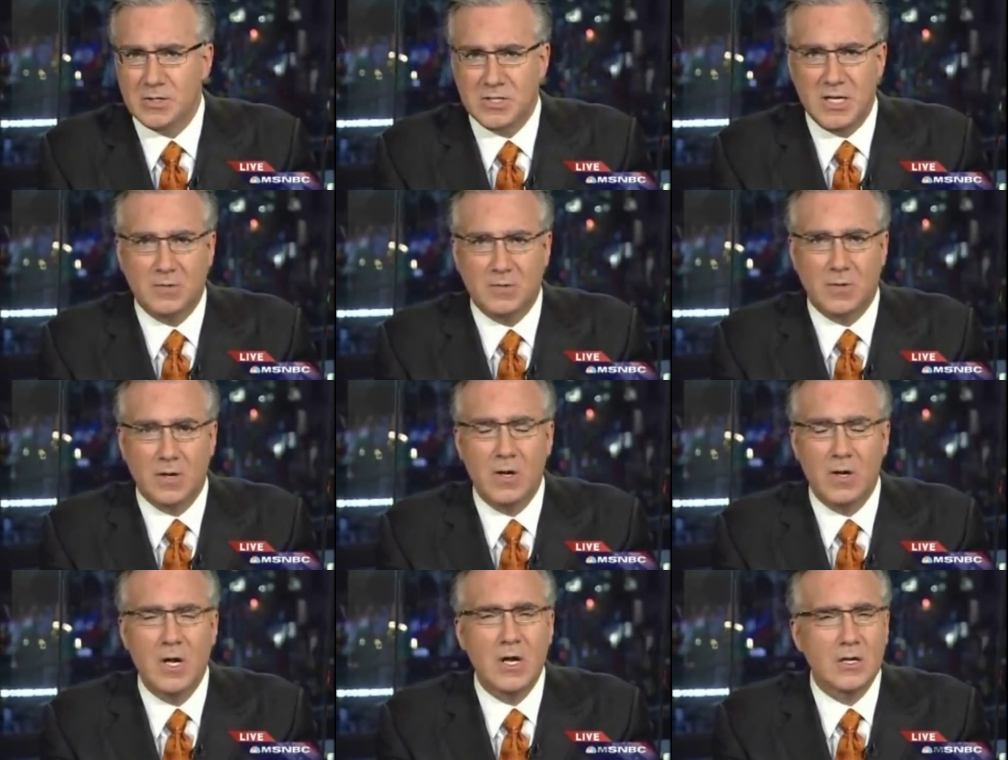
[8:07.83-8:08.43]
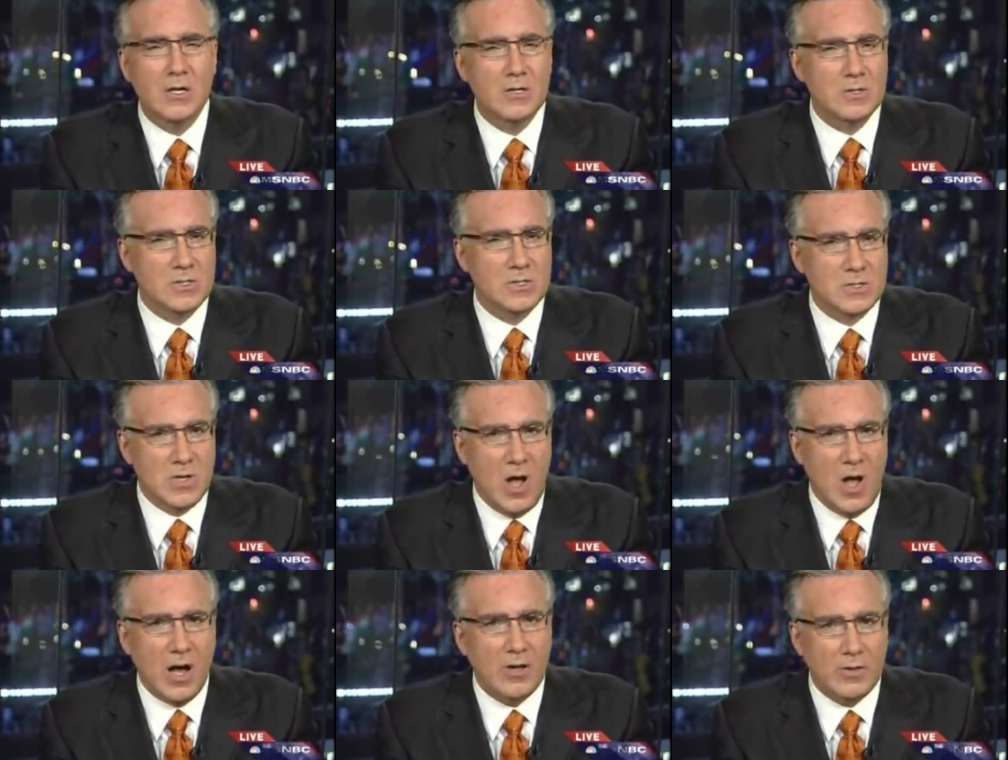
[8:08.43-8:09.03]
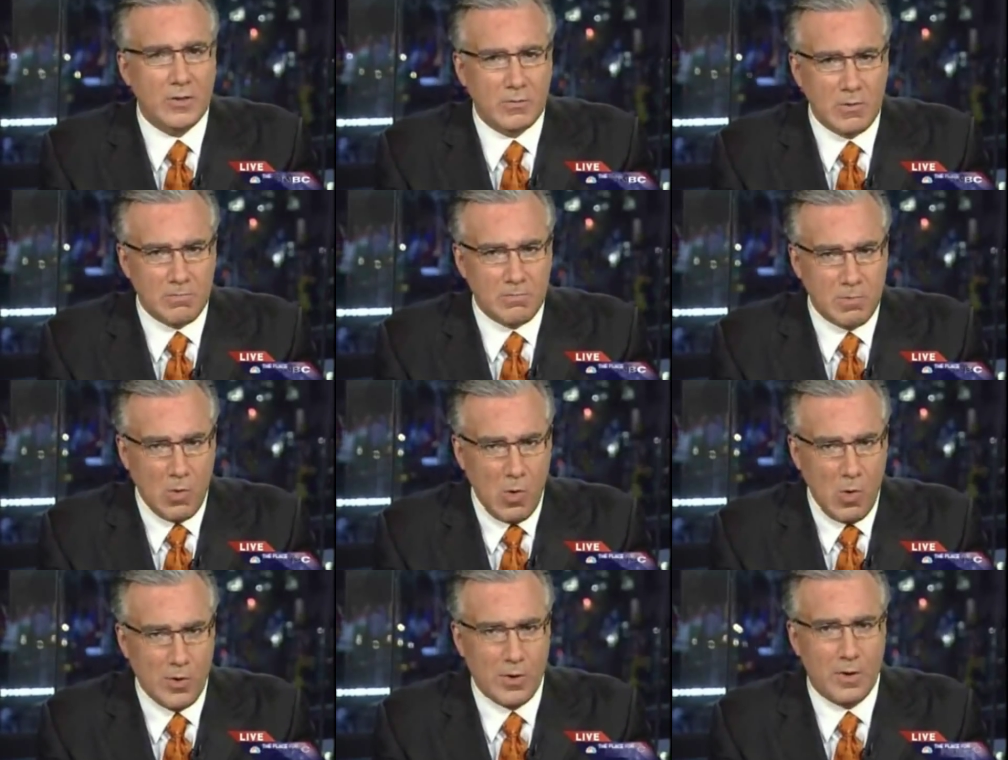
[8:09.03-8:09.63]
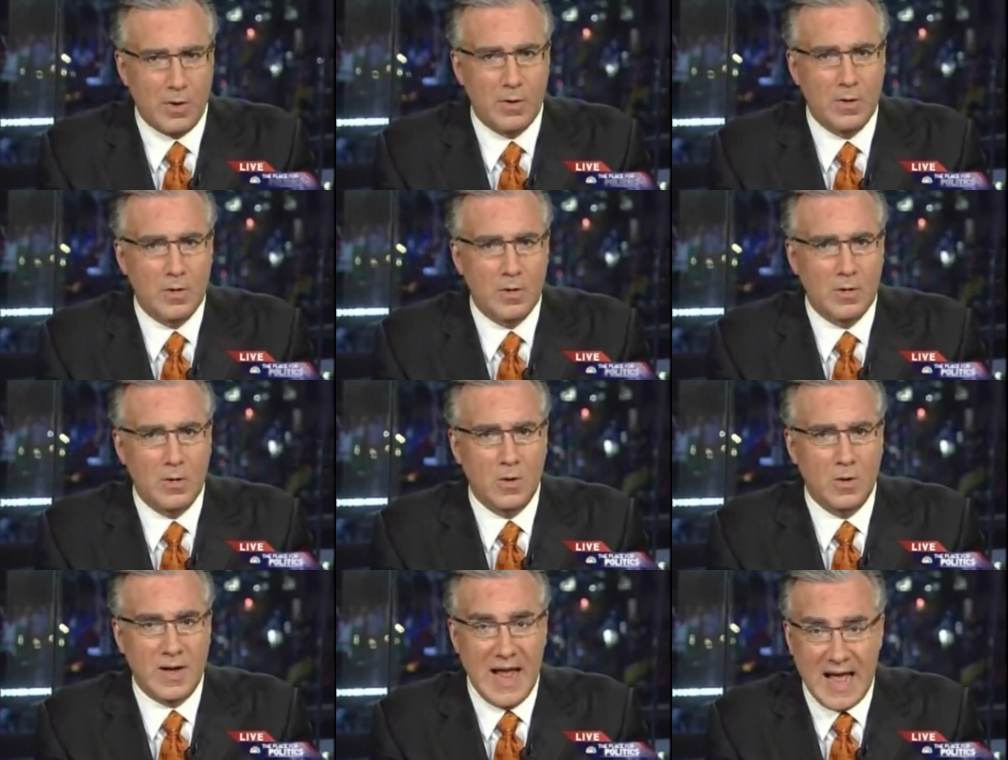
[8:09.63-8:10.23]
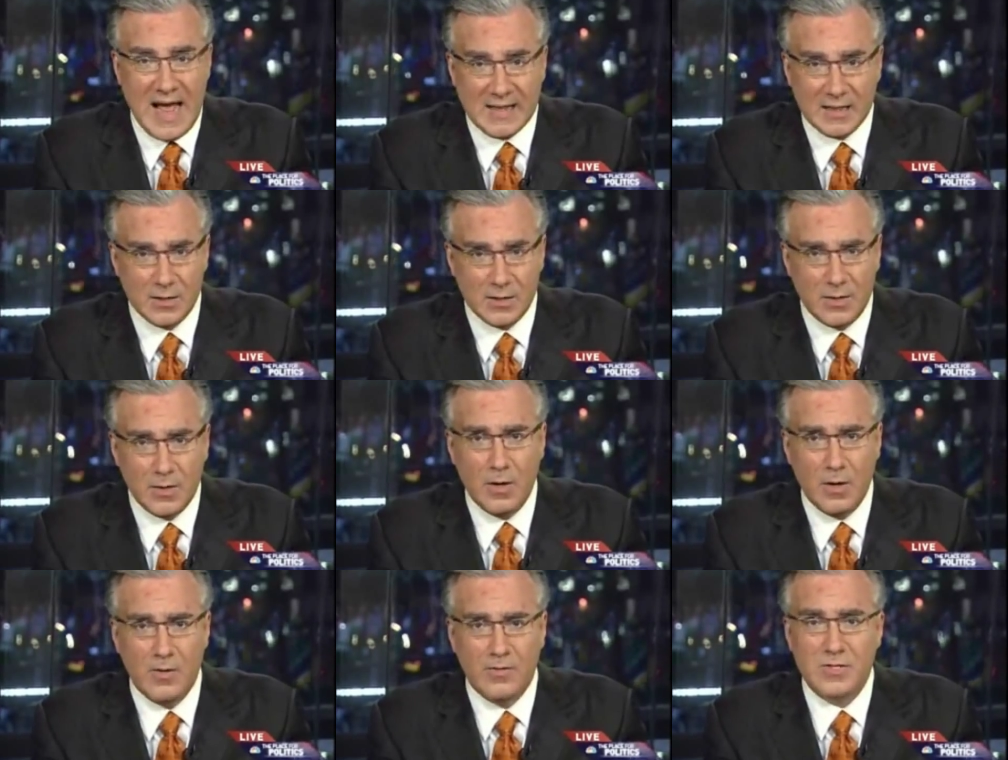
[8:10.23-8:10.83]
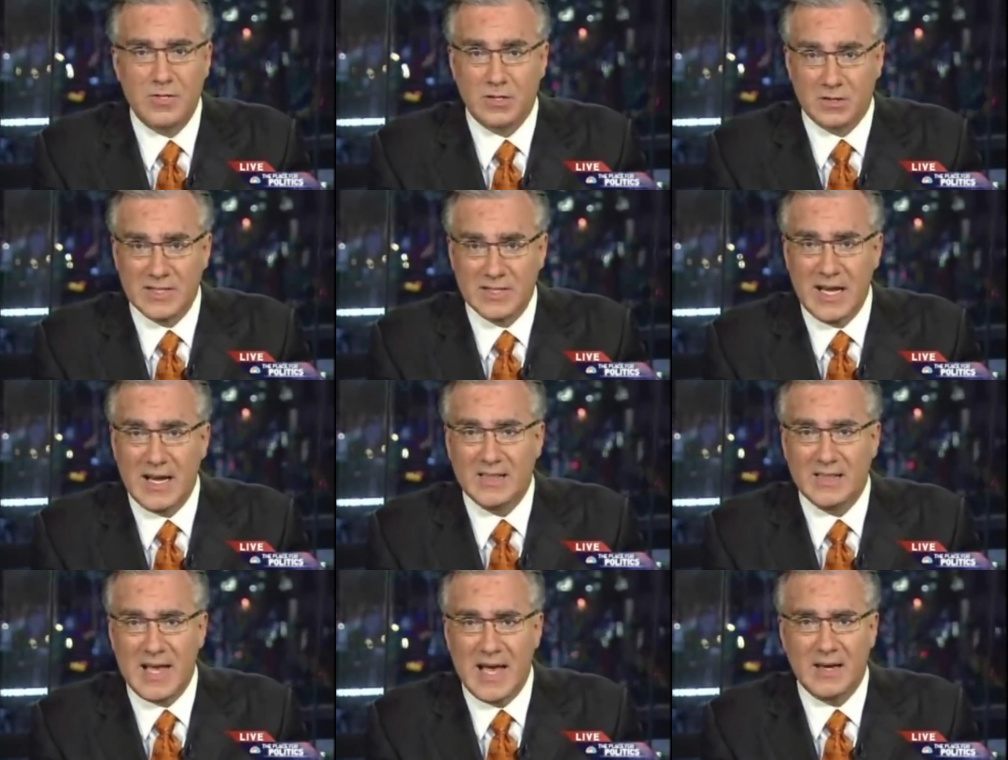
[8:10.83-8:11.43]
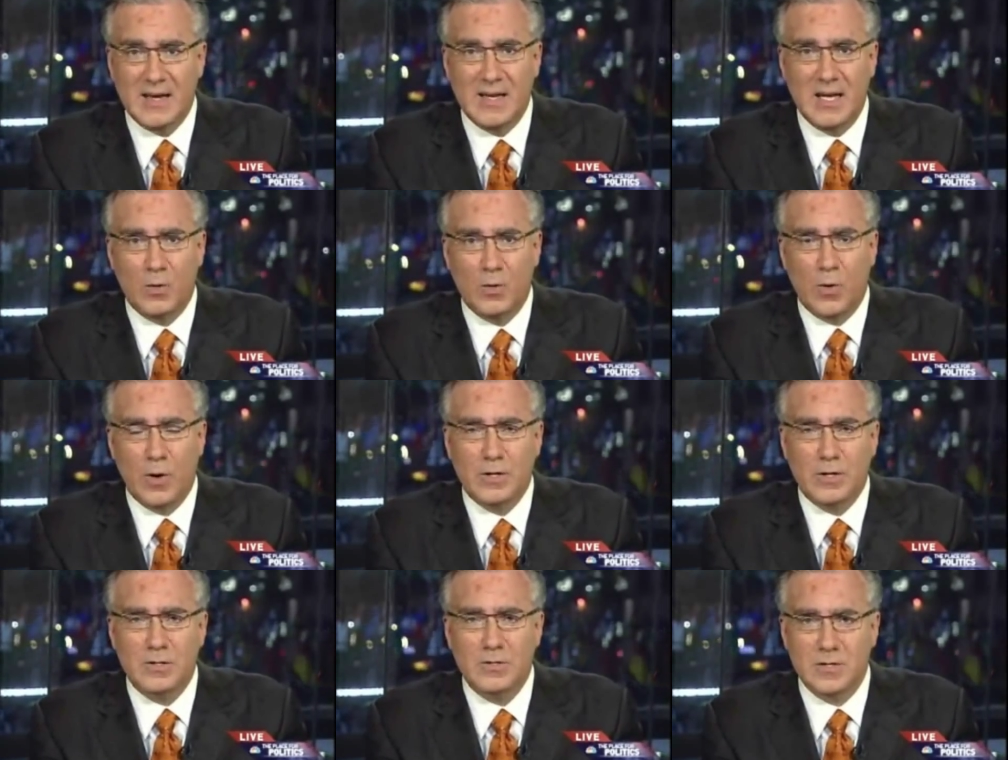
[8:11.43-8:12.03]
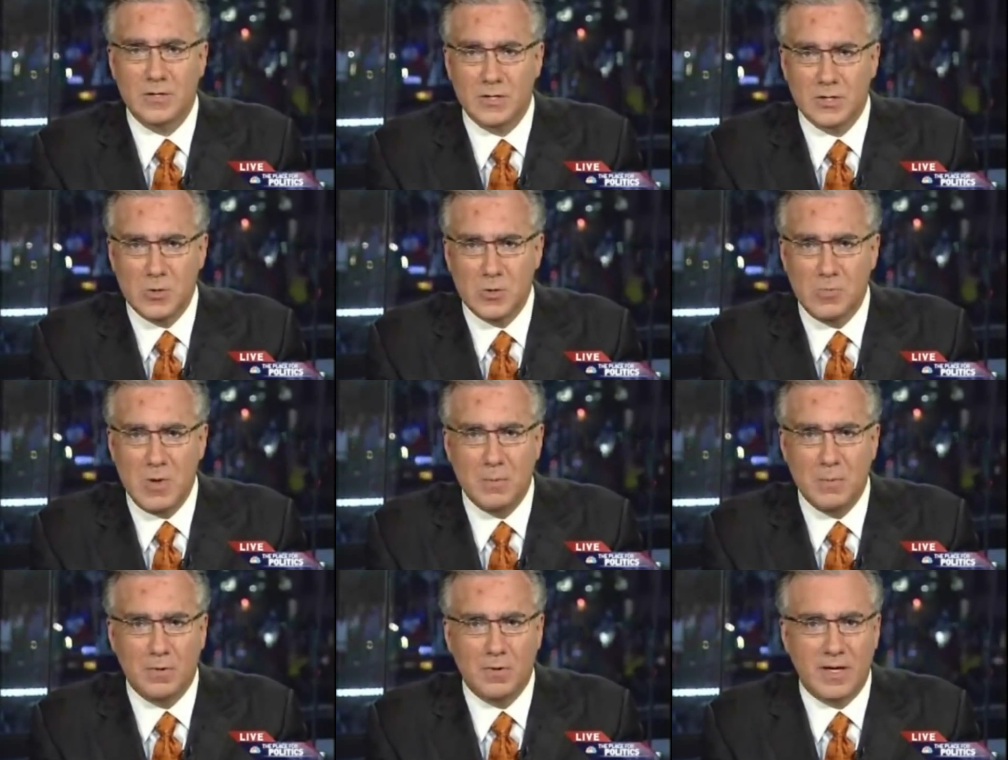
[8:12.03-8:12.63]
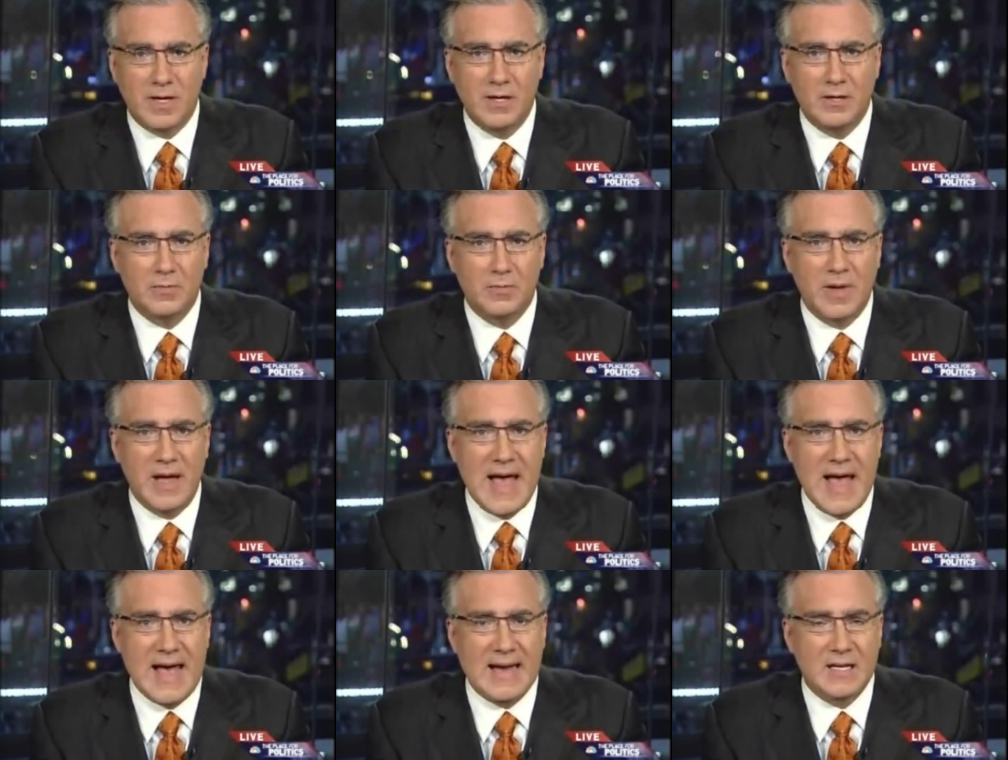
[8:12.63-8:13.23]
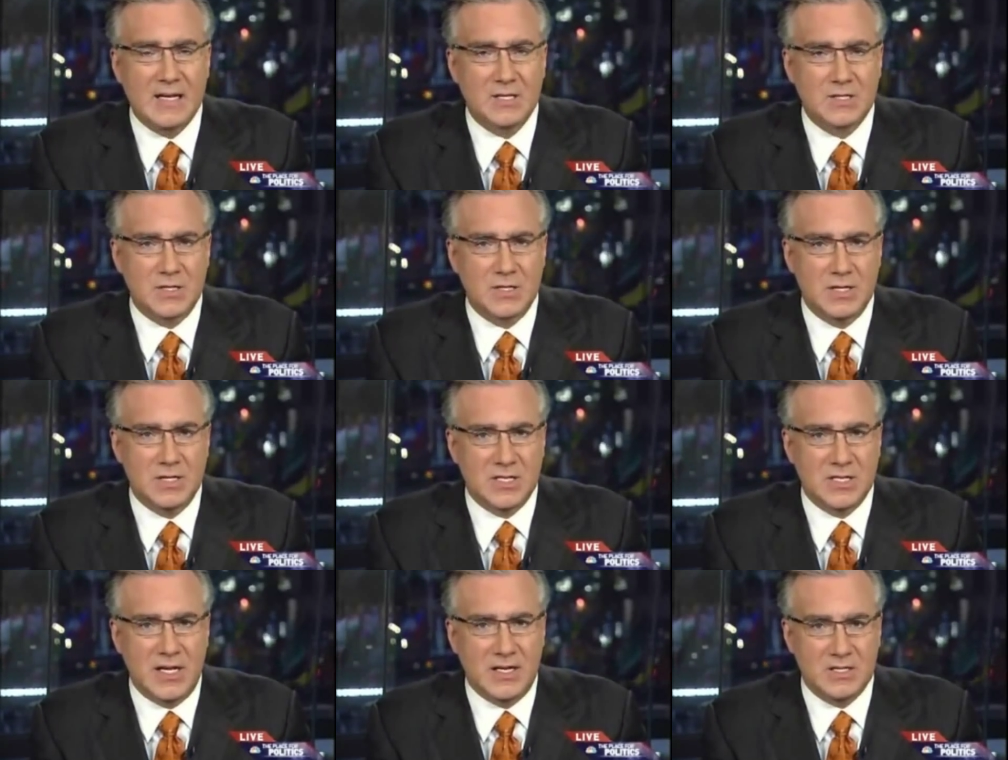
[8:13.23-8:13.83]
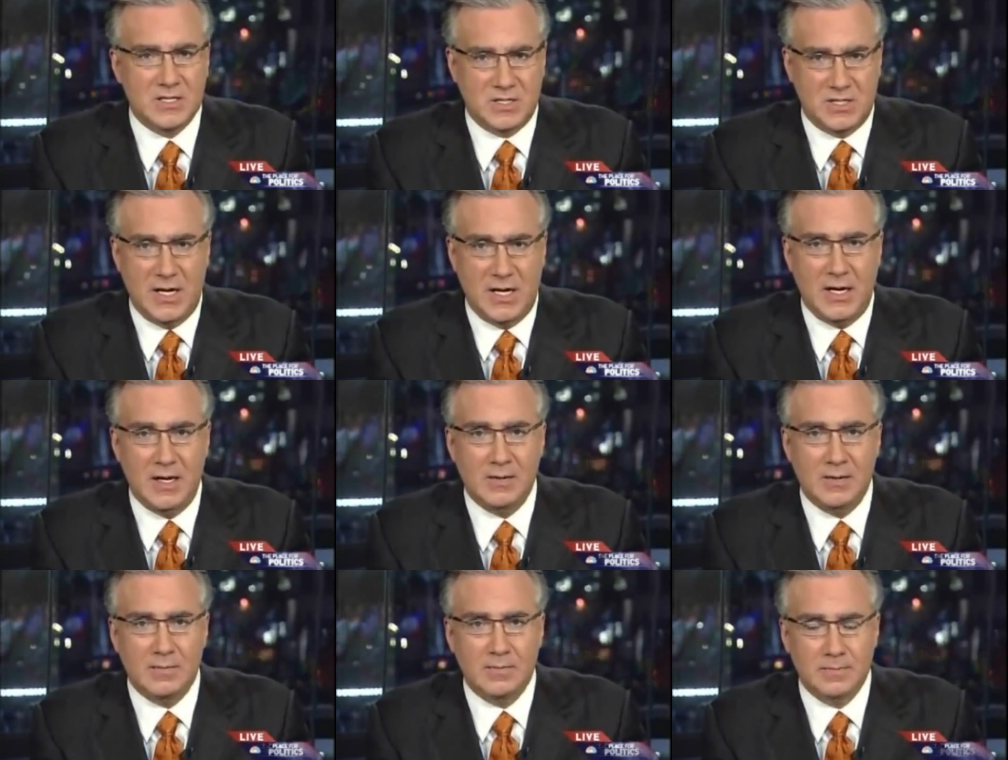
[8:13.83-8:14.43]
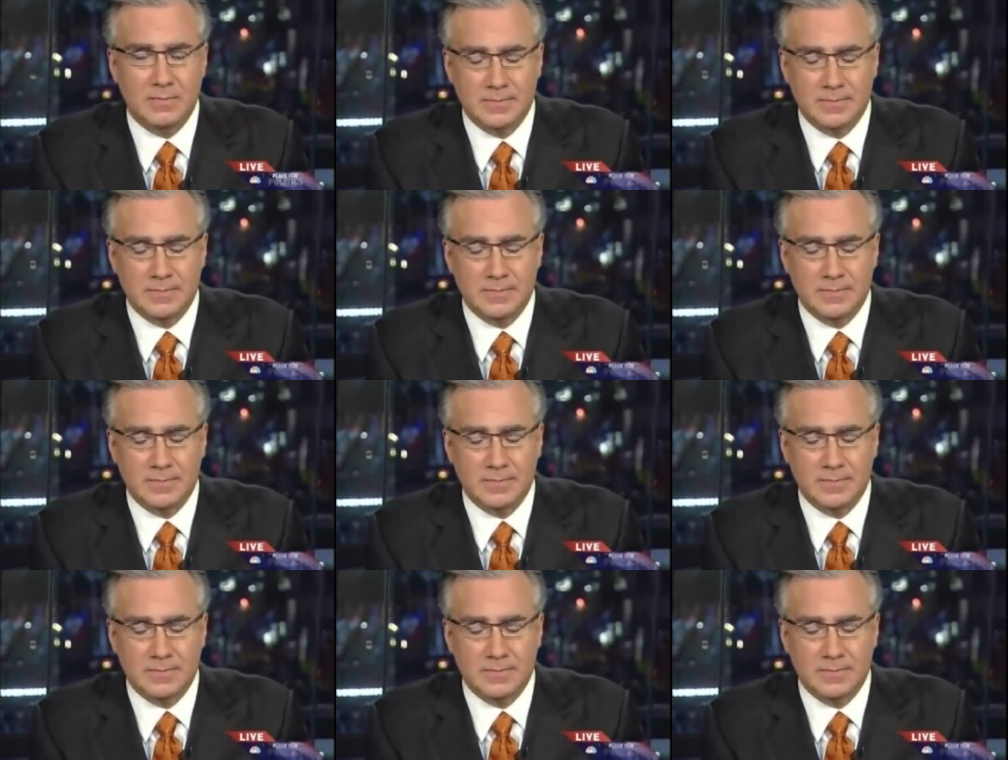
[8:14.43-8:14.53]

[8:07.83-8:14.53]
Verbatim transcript: Tiller to stalk the reporter who'd had the nerve to link that network to the two people killed by Atkinson in Tennessee.